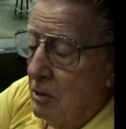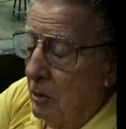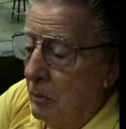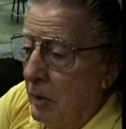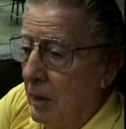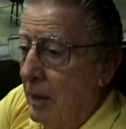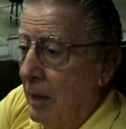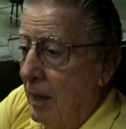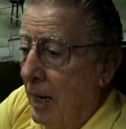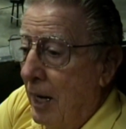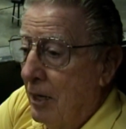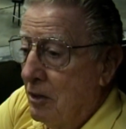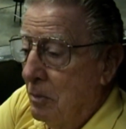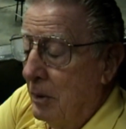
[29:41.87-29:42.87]
So when they
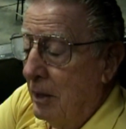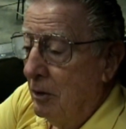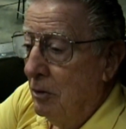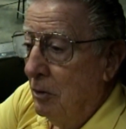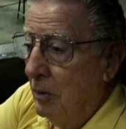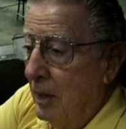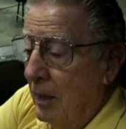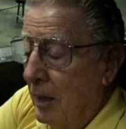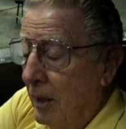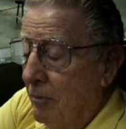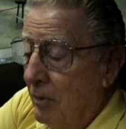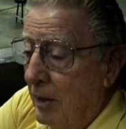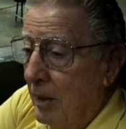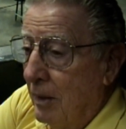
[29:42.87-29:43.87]
asked me to do the
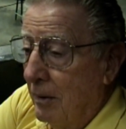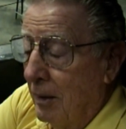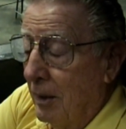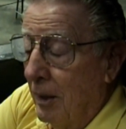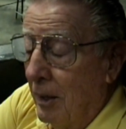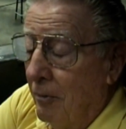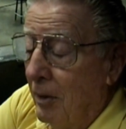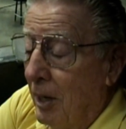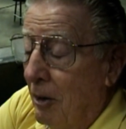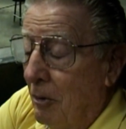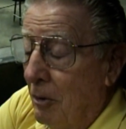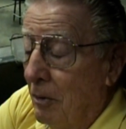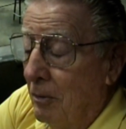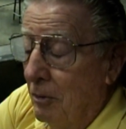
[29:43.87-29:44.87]
11, 11
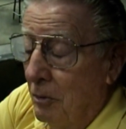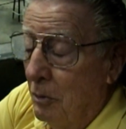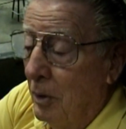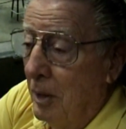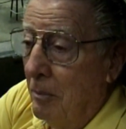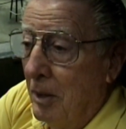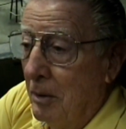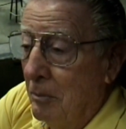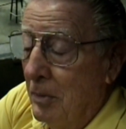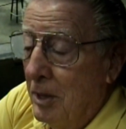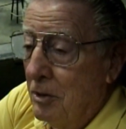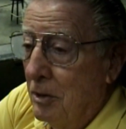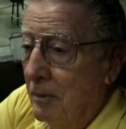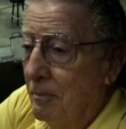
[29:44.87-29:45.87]
hour and 20 minute
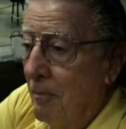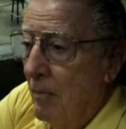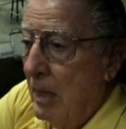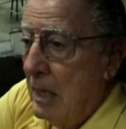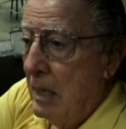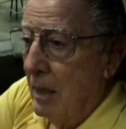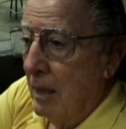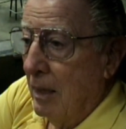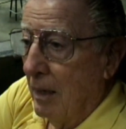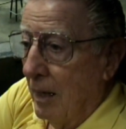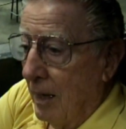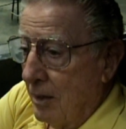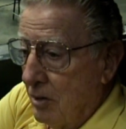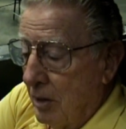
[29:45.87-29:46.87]
mission,
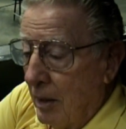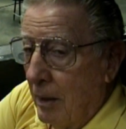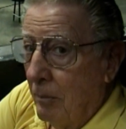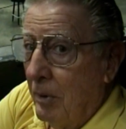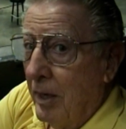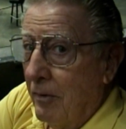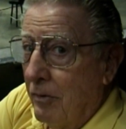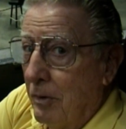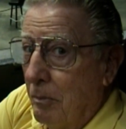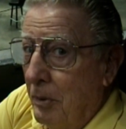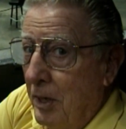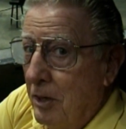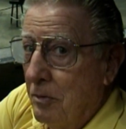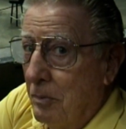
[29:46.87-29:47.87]
I said, I'm going to have to
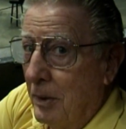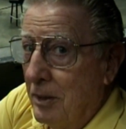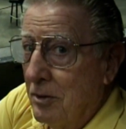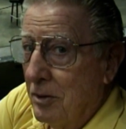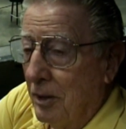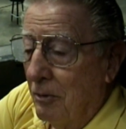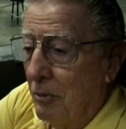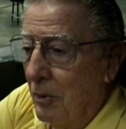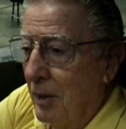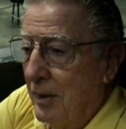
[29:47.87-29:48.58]
pace myself.